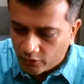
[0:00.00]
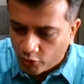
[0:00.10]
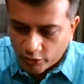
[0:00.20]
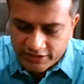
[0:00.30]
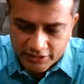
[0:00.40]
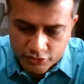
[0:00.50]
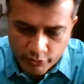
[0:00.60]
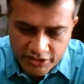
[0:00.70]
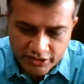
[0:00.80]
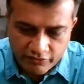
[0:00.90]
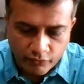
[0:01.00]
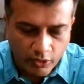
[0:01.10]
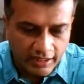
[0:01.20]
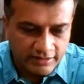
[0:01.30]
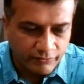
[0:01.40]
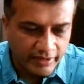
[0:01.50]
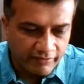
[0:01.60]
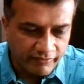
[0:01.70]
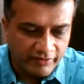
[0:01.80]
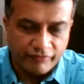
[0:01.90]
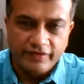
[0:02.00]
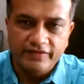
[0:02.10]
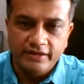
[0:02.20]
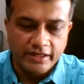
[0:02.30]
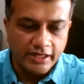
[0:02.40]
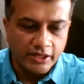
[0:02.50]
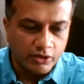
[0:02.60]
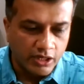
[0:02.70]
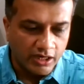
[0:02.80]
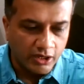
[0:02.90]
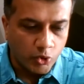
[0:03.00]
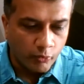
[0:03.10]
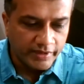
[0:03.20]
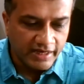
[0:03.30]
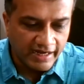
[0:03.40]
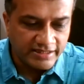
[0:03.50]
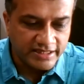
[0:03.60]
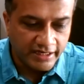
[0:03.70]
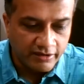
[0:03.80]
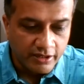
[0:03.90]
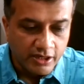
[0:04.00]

odd situation for us when we are facing the COVID-19.